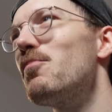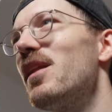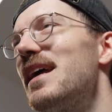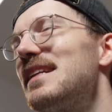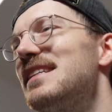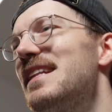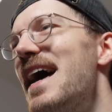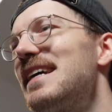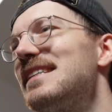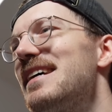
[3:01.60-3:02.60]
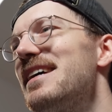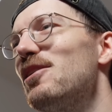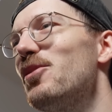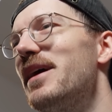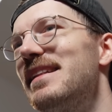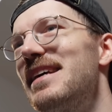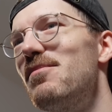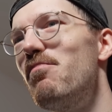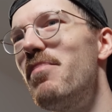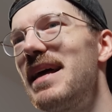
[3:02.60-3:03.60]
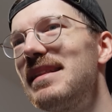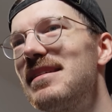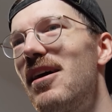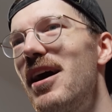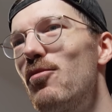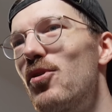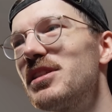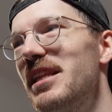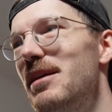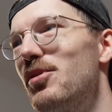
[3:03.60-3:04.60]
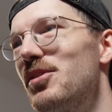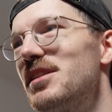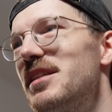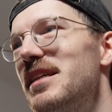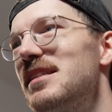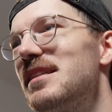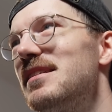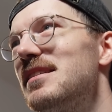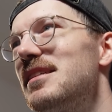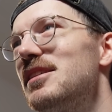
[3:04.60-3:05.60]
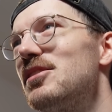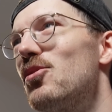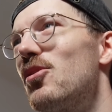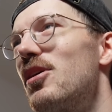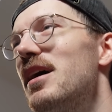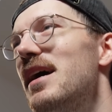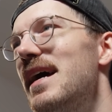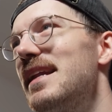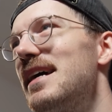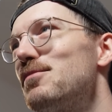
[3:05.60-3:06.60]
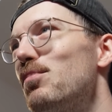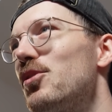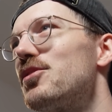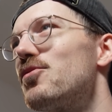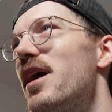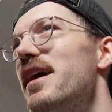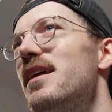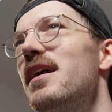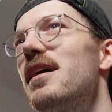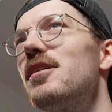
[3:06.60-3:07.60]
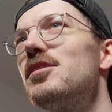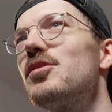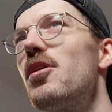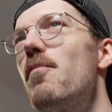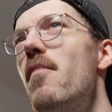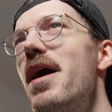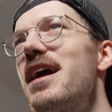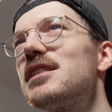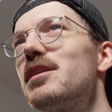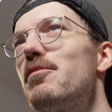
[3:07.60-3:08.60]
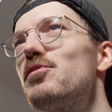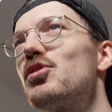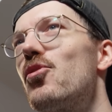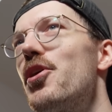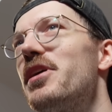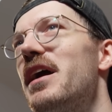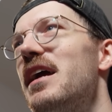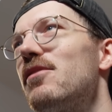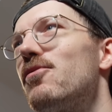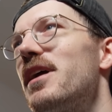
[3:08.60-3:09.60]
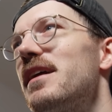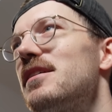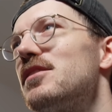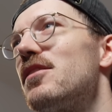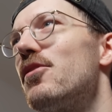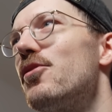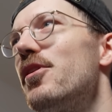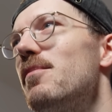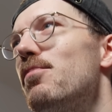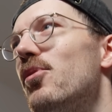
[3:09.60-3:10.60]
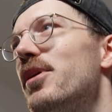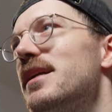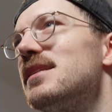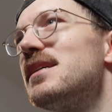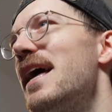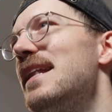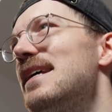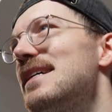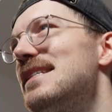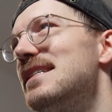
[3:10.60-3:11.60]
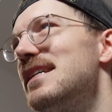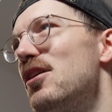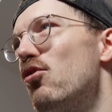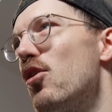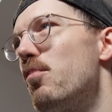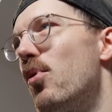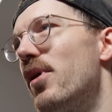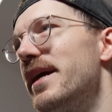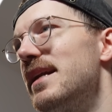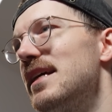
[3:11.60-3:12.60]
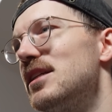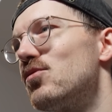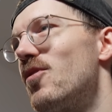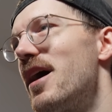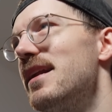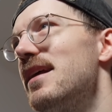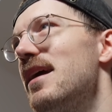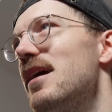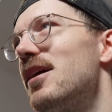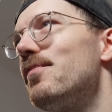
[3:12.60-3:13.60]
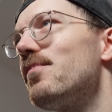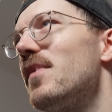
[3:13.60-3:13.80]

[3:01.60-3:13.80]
But let's next take a look at that bedtime or sleep consistency score. And that's plotted right here. So the maximum score you can get for that is 30 points. And the 0 point is right here.